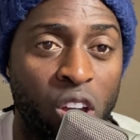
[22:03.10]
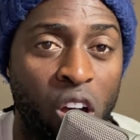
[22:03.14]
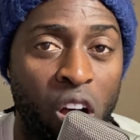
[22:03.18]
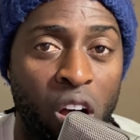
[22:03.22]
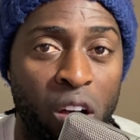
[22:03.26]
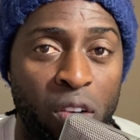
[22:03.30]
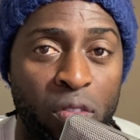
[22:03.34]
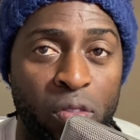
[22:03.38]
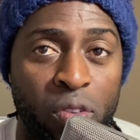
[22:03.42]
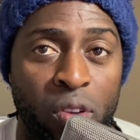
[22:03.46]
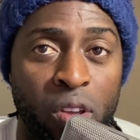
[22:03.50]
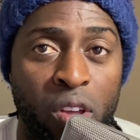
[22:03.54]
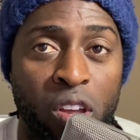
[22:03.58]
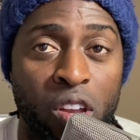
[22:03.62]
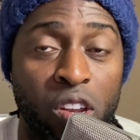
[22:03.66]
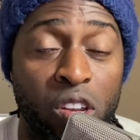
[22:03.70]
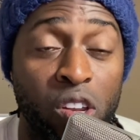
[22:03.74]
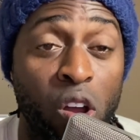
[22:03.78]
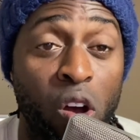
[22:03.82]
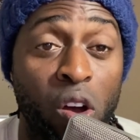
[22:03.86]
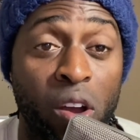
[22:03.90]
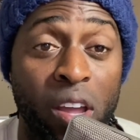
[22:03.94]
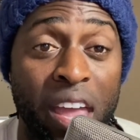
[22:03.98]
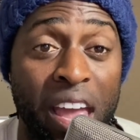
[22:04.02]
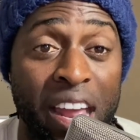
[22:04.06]
of
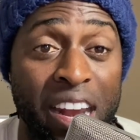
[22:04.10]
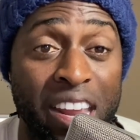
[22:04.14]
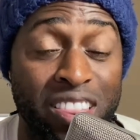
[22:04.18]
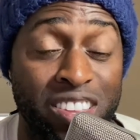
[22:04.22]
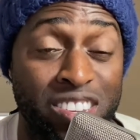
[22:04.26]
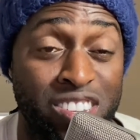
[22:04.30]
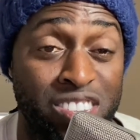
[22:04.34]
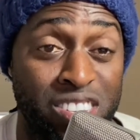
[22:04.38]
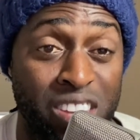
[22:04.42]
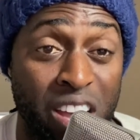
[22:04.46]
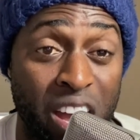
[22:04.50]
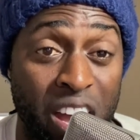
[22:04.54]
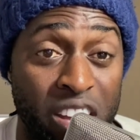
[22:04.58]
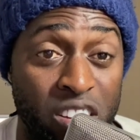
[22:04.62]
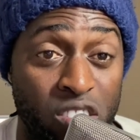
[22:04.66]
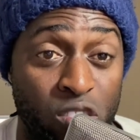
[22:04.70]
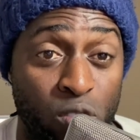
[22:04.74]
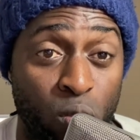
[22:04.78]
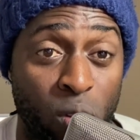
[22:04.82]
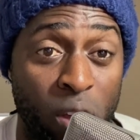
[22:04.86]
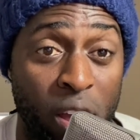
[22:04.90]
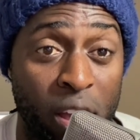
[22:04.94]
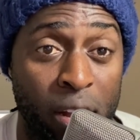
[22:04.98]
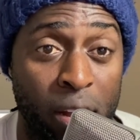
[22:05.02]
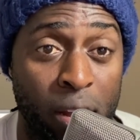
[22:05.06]
not getting the science
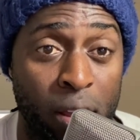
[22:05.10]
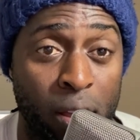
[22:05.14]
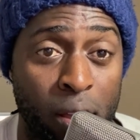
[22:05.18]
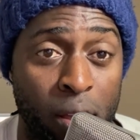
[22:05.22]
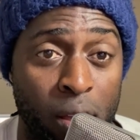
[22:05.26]
right,